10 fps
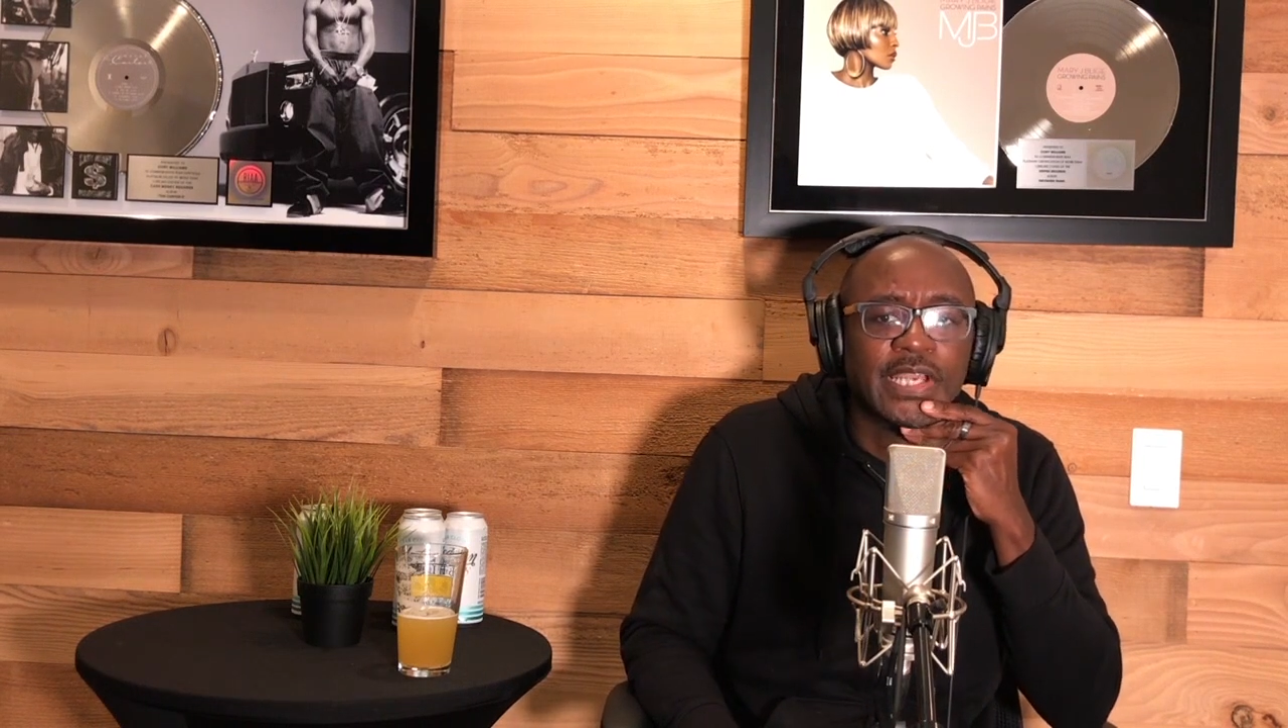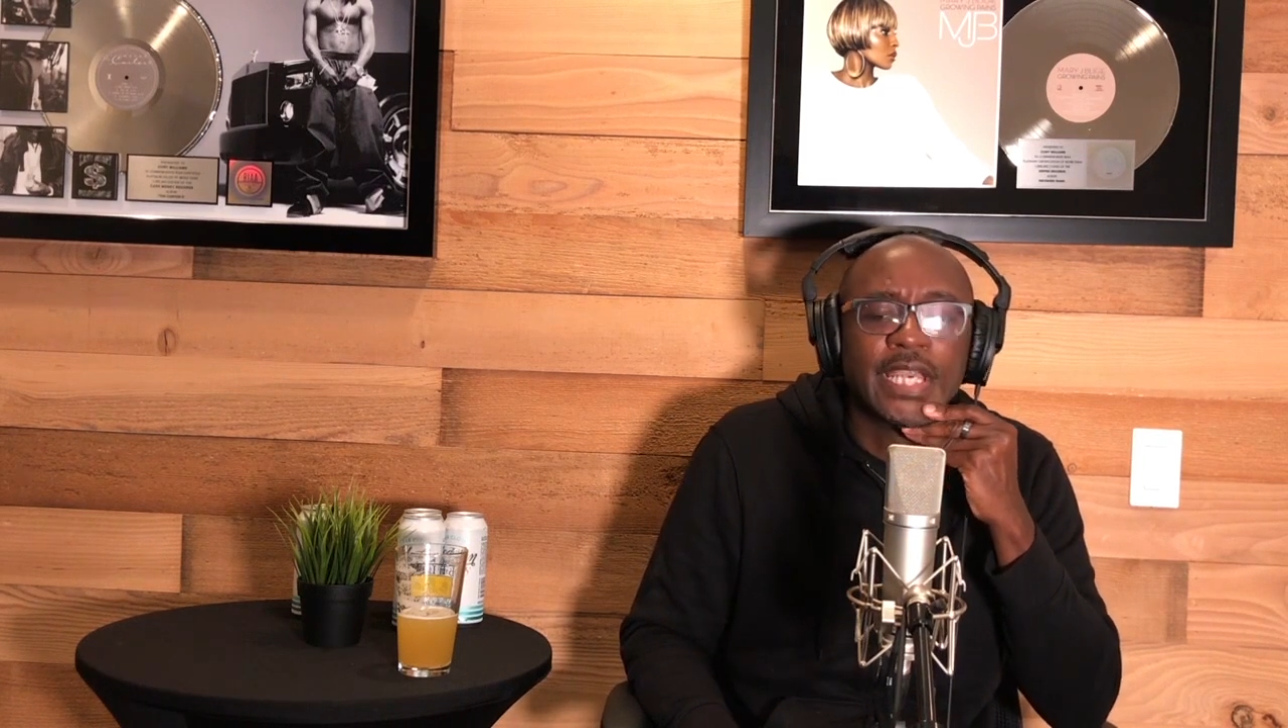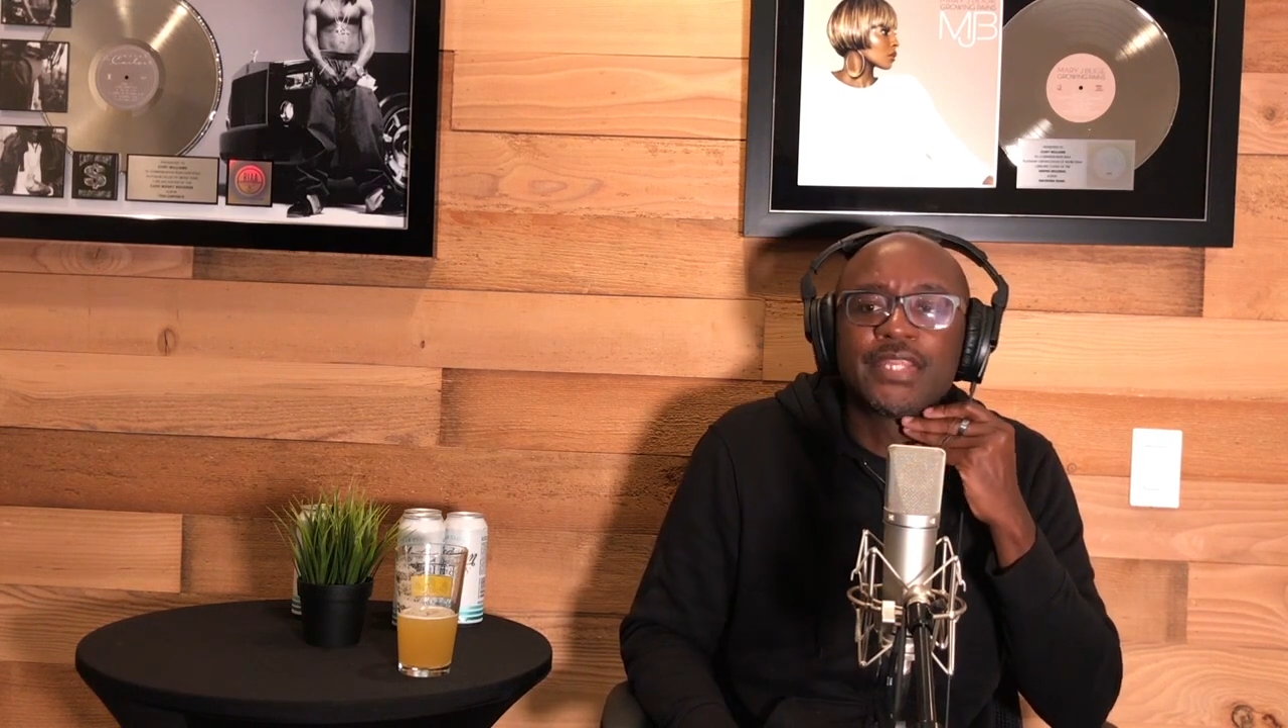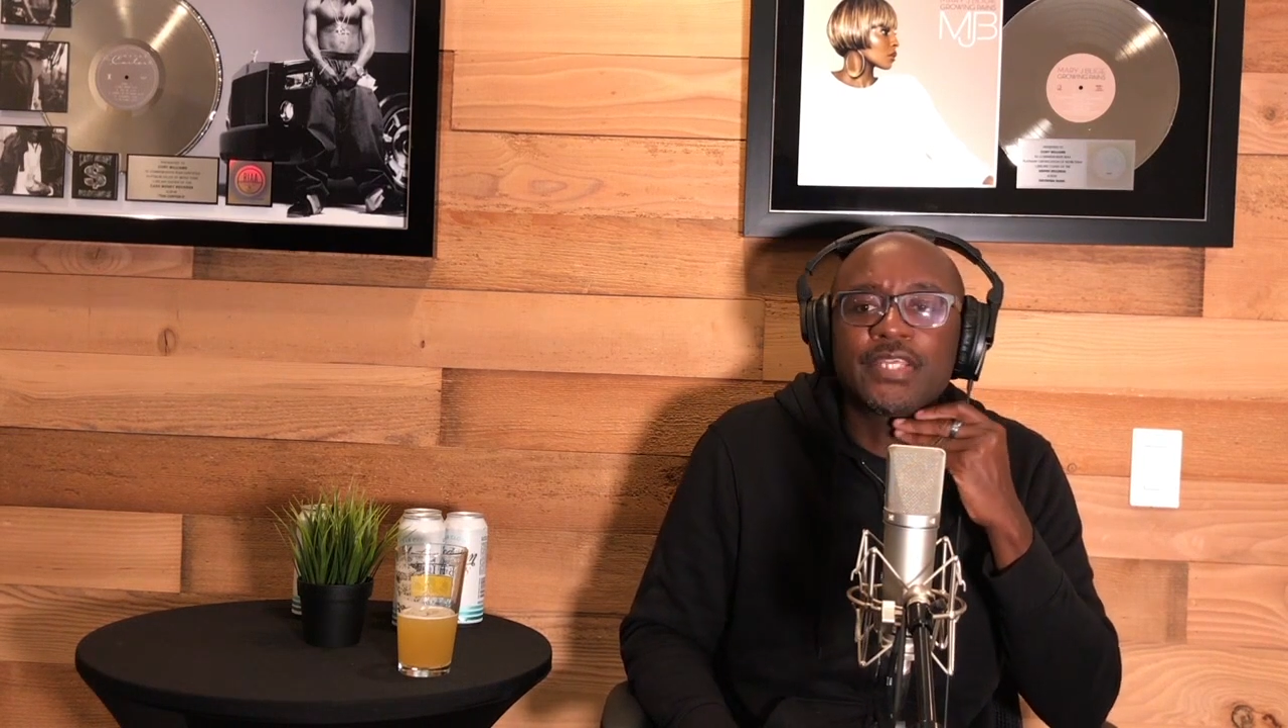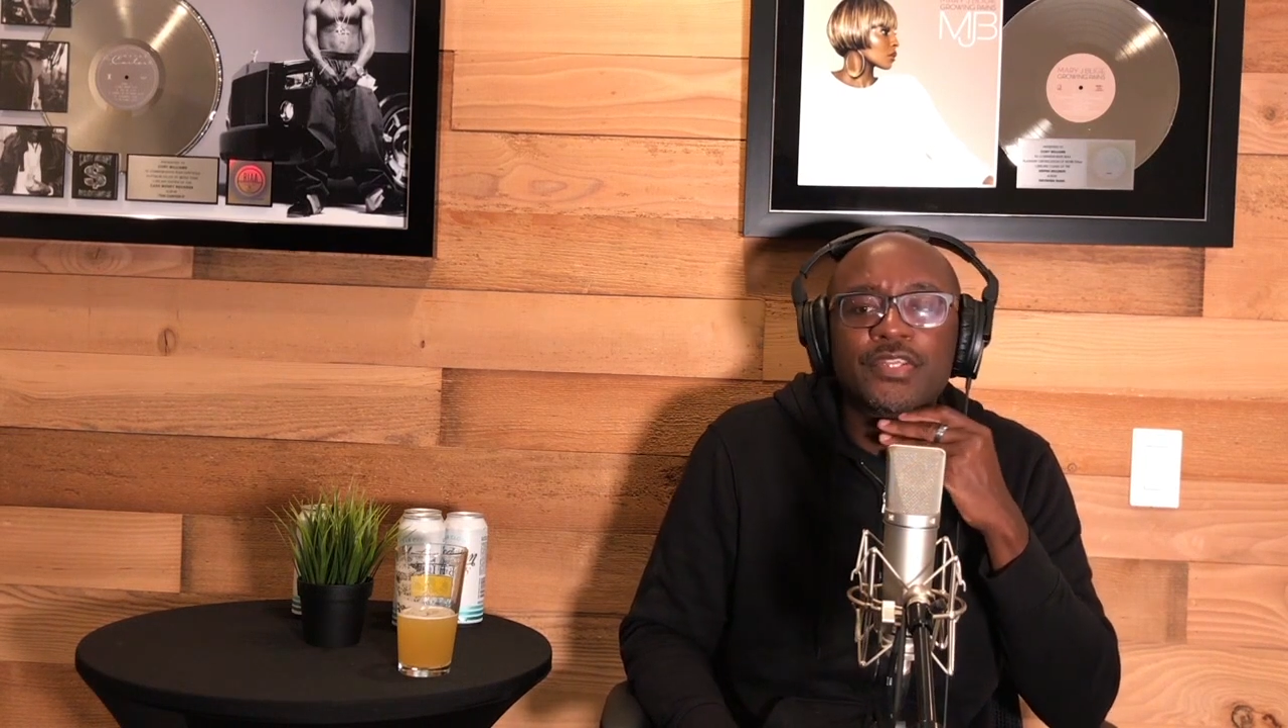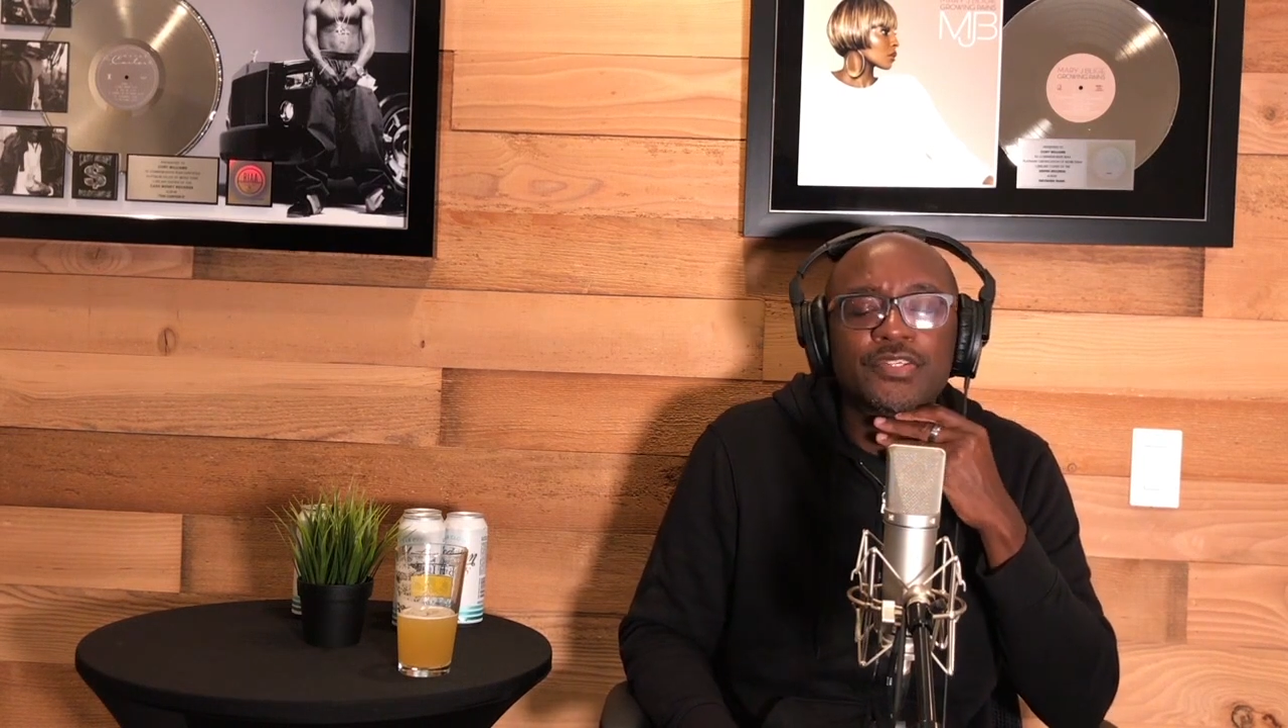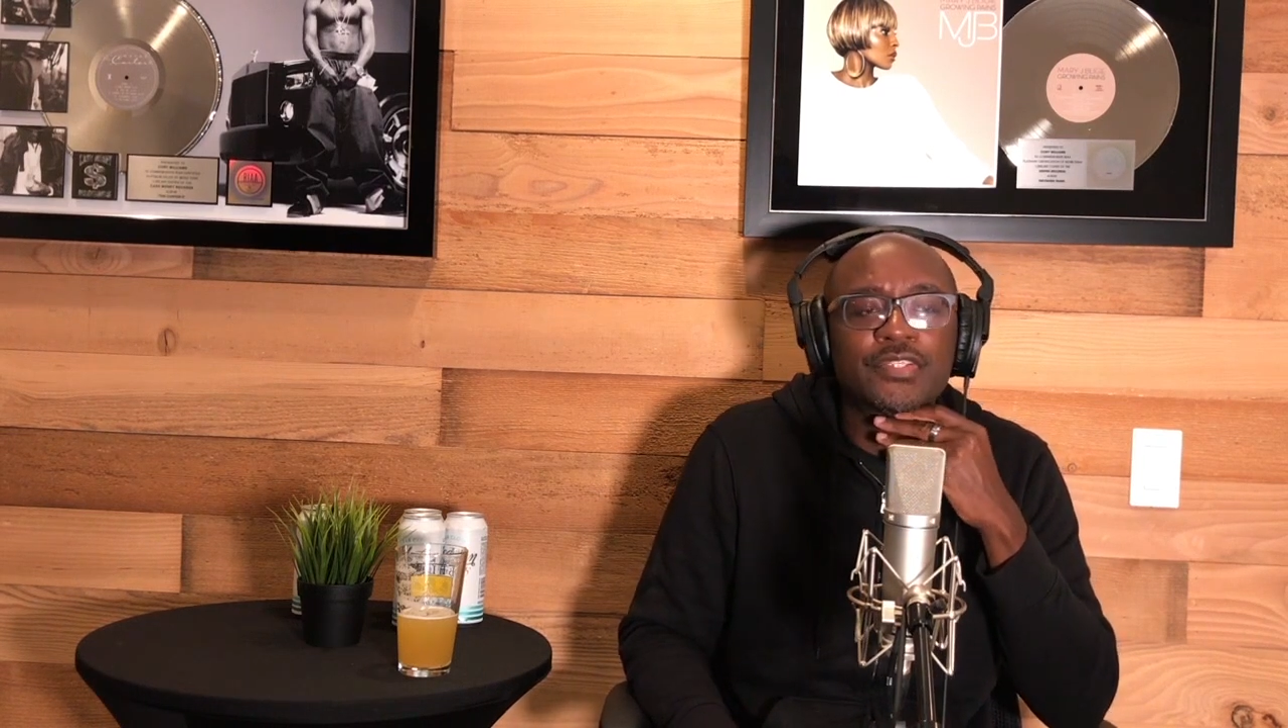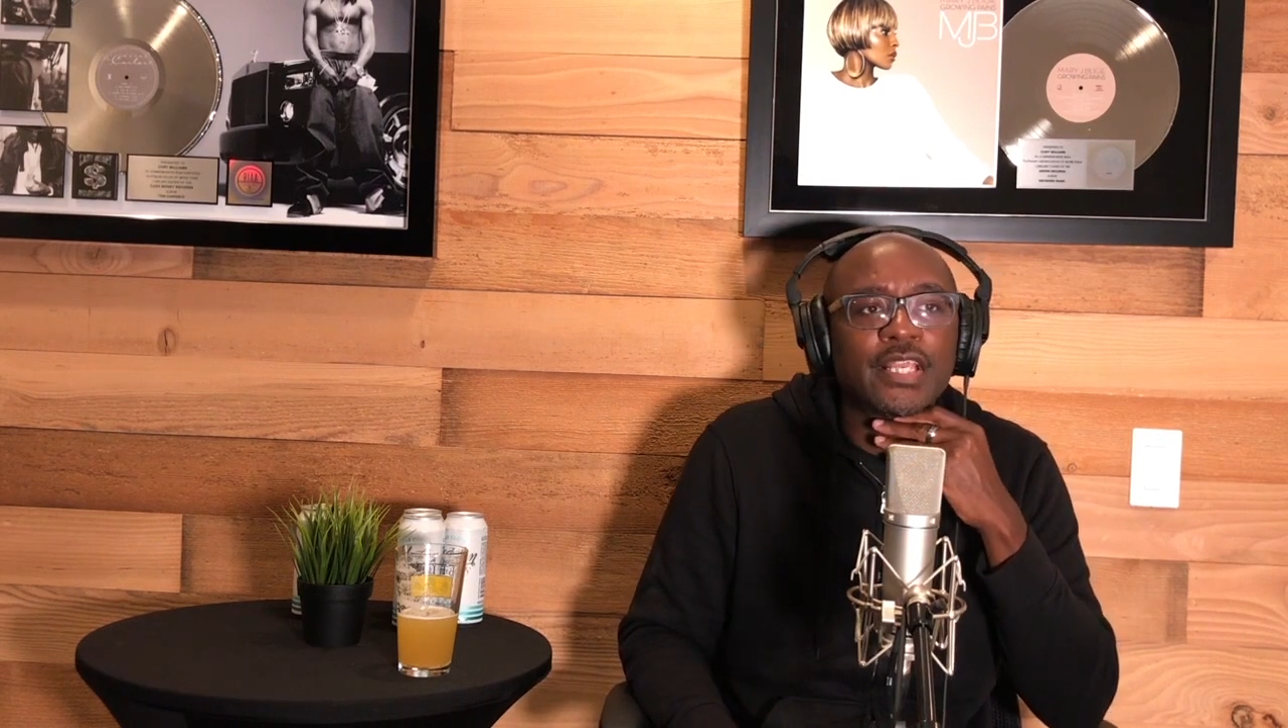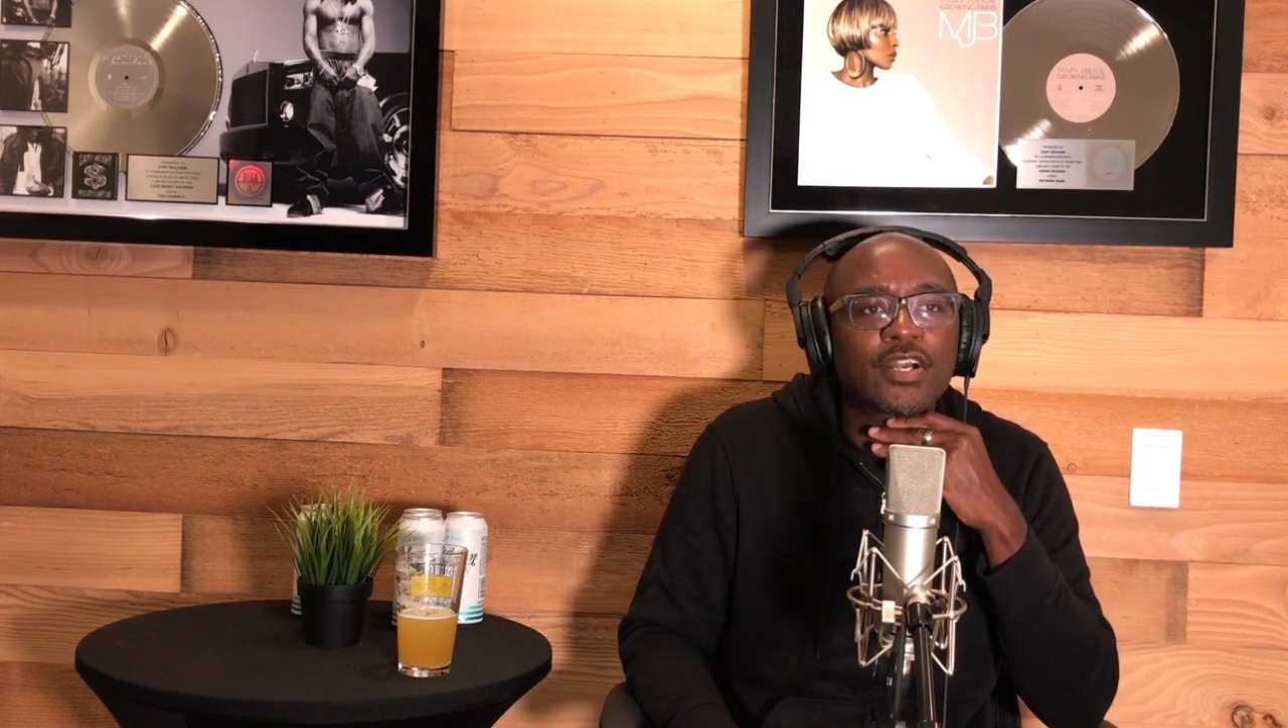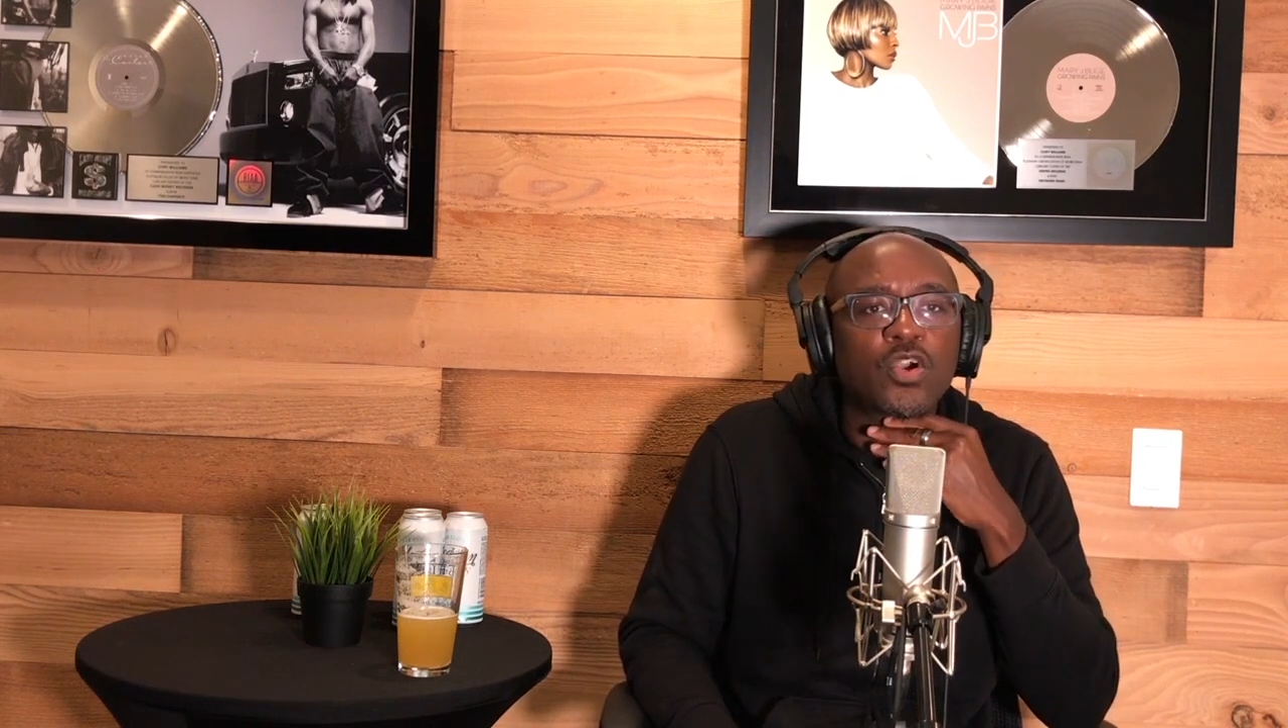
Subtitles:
And then there's like a